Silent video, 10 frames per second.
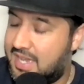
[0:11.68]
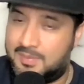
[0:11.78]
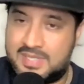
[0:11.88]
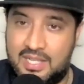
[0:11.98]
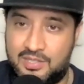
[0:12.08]

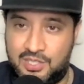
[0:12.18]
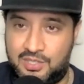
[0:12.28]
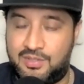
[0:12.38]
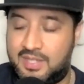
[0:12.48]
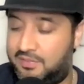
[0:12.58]
I'm telling
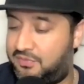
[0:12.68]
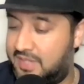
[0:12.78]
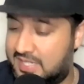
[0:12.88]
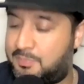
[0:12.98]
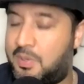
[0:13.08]
you, if
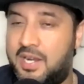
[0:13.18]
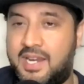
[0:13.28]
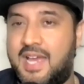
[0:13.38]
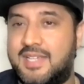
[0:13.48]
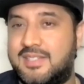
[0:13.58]
this
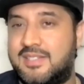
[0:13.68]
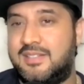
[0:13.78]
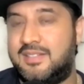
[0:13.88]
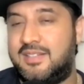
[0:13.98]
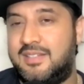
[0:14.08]
podcast
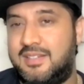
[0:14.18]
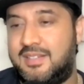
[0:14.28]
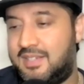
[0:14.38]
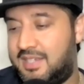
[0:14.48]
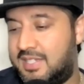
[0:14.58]

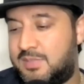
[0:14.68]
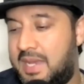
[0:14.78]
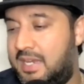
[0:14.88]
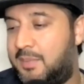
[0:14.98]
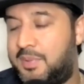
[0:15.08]
is
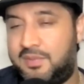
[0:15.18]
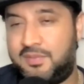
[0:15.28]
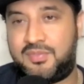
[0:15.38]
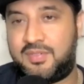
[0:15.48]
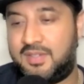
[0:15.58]
made up of
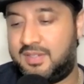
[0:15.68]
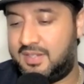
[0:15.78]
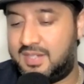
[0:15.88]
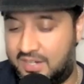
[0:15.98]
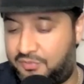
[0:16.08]

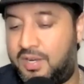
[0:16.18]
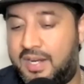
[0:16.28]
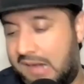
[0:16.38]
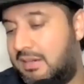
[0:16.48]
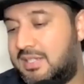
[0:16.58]
different
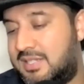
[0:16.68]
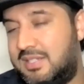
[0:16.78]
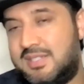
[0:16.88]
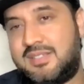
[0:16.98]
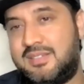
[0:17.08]

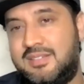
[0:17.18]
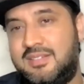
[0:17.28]
characters,